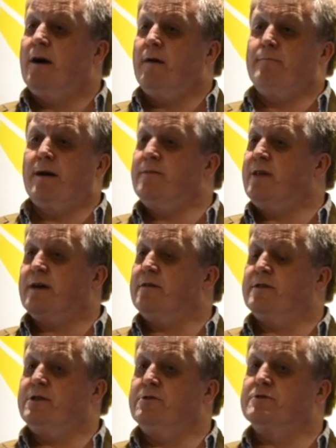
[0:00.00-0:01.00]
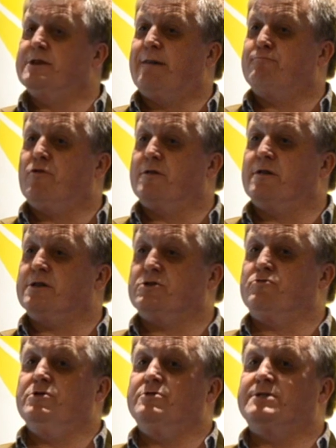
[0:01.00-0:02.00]
And maybe they're going to use our
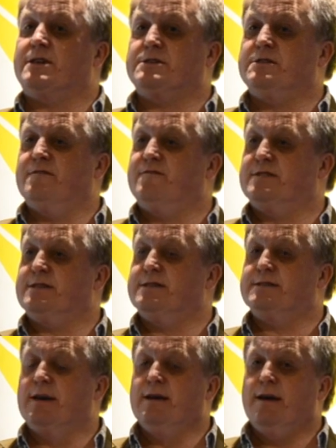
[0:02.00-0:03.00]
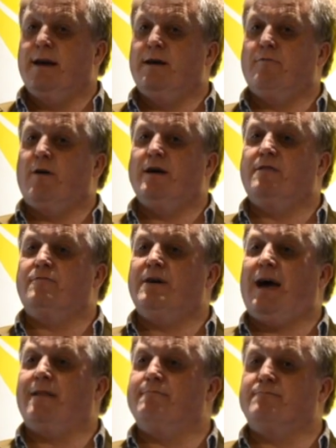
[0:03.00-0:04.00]
products or use our services in a way that we
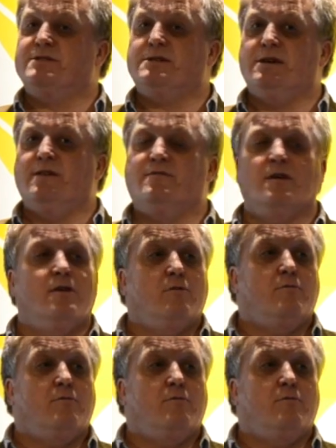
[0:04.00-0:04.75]
hadn't perceived.